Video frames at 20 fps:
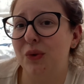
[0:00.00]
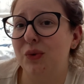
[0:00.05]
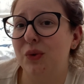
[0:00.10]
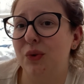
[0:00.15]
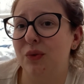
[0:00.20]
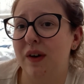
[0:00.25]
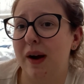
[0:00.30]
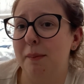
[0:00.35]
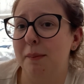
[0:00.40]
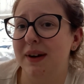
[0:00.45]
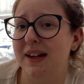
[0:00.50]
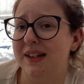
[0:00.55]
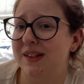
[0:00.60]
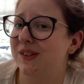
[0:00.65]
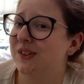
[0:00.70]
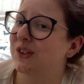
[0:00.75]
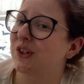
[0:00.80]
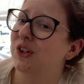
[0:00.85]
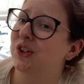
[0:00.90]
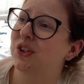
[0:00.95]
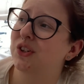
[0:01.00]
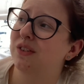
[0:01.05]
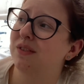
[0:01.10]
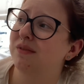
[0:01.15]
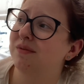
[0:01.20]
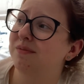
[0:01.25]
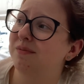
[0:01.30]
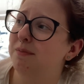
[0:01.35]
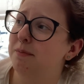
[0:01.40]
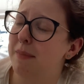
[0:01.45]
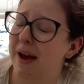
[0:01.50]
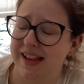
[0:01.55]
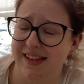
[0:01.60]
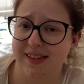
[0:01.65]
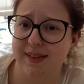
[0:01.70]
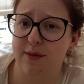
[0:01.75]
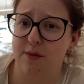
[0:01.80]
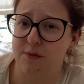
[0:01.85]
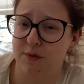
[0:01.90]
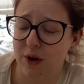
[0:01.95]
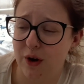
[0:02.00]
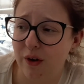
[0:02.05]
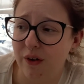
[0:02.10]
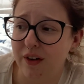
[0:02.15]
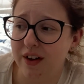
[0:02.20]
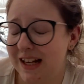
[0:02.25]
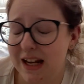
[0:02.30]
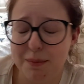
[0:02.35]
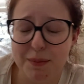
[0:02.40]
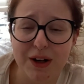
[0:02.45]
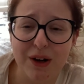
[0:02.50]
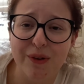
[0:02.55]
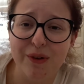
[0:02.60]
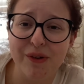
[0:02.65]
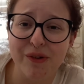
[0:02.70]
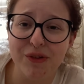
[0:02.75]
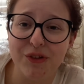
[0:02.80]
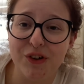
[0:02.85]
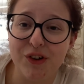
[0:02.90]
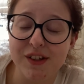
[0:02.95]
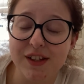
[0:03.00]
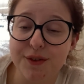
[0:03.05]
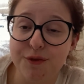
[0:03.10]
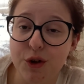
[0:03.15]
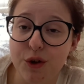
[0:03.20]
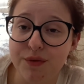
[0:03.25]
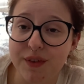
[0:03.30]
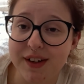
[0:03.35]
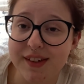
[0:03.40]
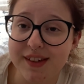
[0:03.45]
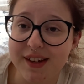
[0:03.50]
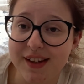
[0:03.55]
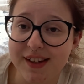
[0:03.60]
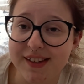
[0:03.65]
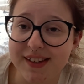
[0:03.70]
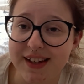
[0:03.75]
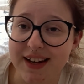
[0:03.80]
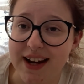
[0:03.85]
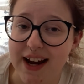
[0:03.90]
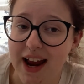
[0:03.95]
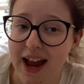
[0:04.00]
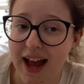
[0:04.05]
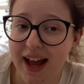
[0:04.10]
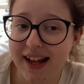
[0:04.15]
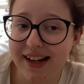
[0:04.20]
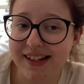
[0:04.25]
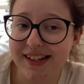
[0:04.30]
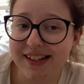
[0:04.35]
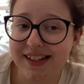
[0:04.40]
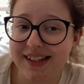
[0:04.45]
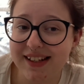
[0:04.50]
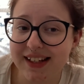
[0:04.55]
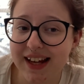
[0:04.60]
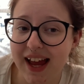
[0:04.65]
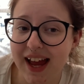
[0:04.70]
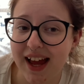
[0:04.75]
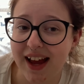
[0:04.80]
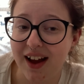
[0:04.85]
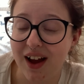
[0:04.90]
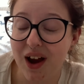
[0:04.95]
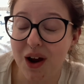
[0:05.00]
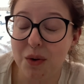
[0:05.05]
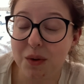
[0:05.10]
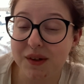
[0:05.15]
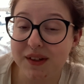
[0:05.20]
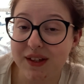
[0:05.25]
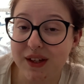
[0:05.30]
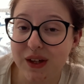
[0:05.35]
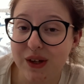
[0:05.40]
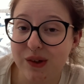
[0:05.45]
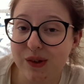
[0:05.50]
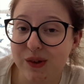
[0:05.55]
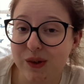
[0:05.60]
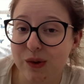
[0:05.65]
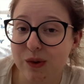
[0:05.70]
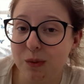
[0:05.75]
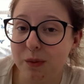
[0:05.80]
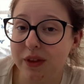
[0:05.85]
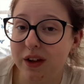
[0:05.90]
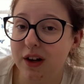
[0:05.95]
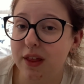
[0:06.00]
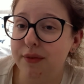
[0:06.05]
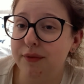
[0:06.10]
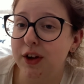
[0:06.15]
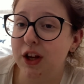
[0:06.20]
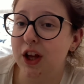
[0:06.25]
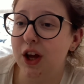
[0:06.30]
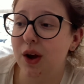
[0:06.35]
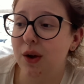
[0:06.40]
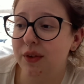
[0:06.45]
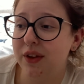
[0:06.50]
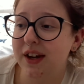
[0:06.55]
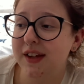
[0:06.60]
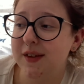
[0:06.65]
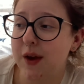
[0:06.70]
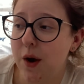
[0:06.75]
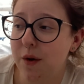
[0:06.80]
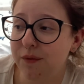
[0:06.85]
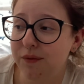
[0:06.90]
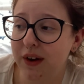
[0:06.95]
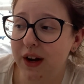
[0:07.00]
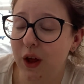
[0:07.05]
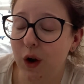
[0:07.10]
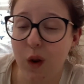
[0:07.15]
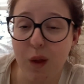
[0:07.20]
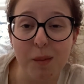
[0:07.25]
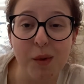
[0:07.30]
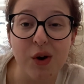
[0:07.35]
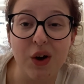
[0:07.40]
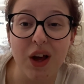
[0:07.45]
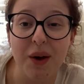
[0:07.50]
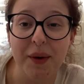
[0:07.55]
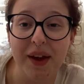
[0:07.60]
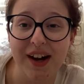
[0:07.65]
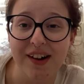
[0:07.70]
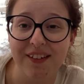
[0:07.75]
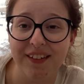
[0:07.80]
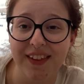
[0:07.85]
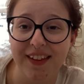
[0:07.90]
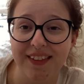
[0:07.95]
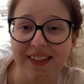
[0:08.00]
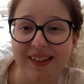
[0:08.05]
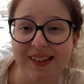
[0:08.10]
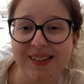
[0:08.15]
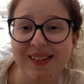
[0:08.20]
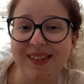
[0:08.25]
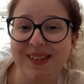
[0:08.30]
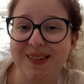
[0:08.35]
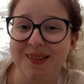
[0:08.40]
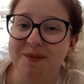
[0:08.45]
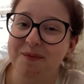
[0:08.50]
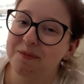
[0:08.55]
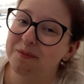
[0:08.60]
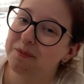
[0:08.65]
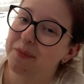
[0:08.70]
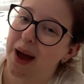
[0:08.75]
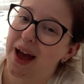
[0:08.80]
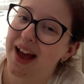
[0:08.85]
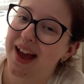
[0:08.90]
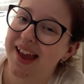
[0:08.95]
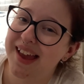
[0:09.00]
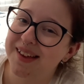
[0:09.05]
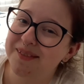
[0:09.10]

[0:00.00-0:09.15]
rambly discussion mess of a vlog. Let me know your thoughts if you've read Circe, and yeah, I will see you soon with another video that is hopefully a lot more coherent than this. Bye.